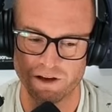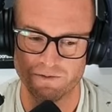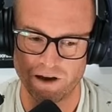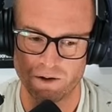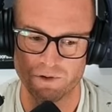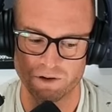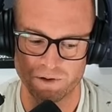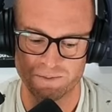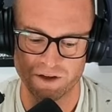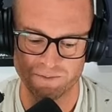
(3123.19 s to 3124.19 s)
if i were to
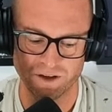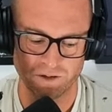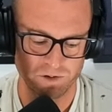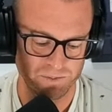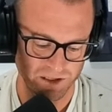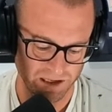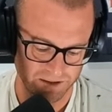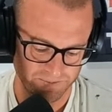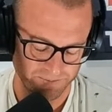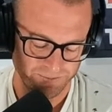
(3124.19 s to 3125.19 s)
rip something it wouldn't be like
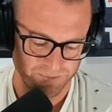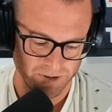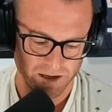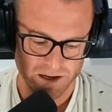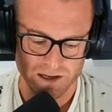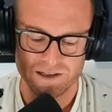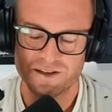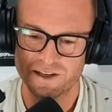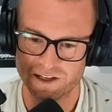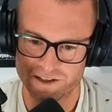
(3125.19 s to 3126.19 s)

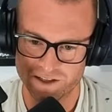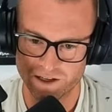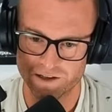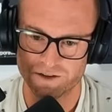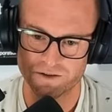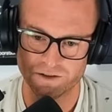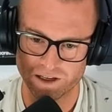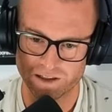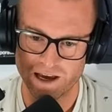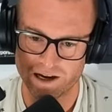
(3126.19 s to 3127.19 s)
citizens or like
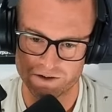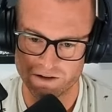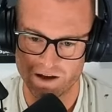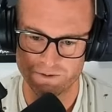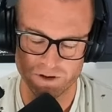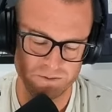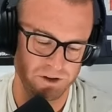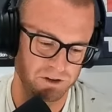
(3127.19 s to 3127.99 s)
the actual envelope you can